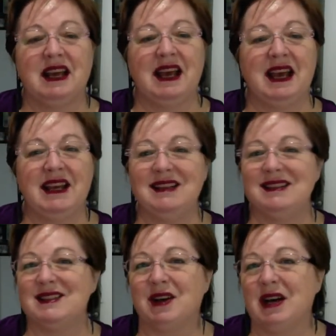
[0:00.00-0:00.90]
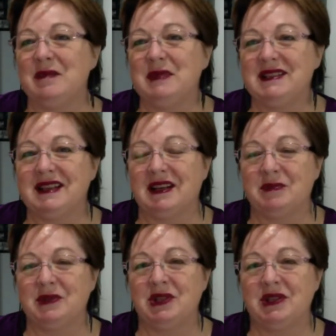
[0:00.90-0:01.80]
And so I missed that
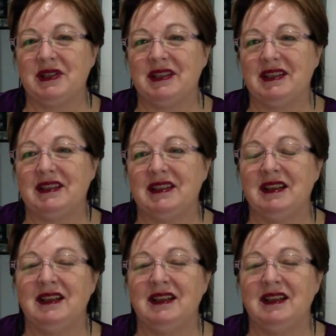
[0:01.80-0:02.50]
opportunity.